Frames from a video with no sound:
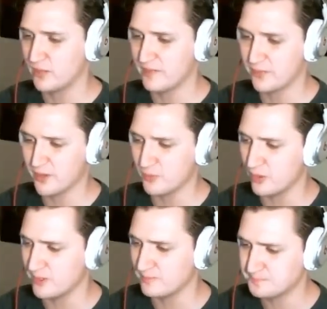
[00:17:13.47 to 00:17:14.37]
We have 3
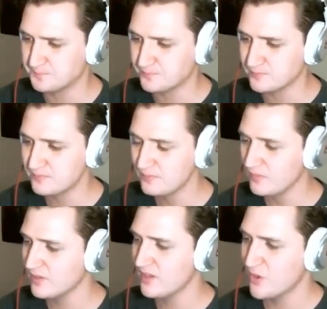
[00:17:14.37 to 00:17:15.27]
more.
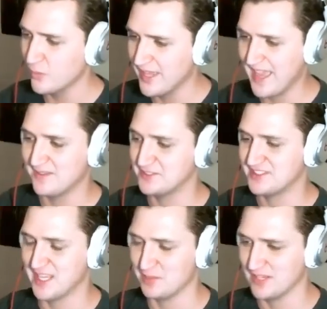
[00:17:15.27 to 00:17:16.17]
We have
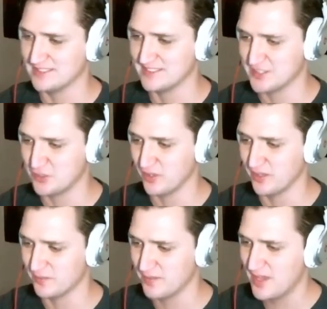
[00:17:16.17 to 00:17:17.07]
stabilized at
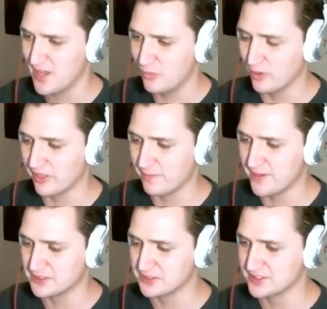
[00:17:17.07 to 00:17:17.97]
12. What are the
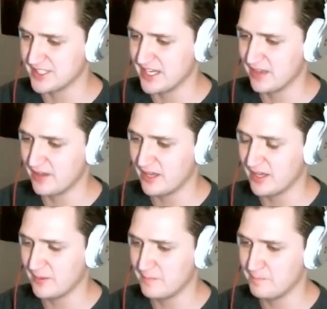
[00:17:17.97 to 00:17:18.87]
finishers in
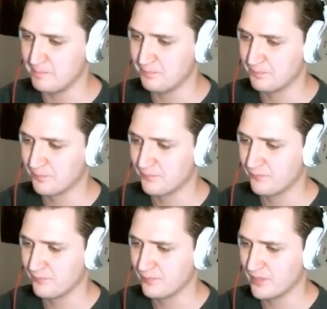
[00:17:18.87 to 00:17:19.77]
a...
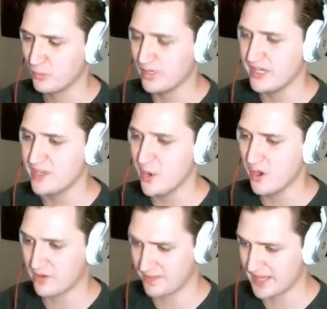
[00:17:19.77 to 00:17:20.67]
we need no
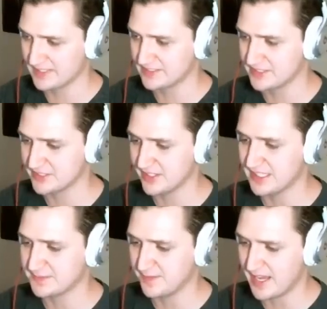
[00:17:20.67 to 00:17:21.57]
artifacts, because
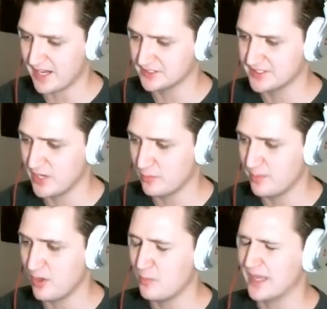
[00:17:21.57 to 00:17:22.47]
that's flyers. Now
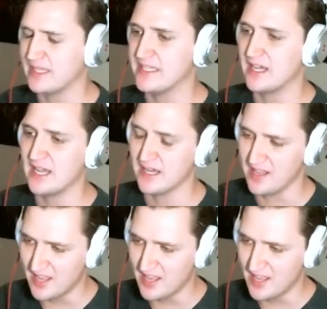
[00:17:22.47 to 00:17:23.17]
oh my god.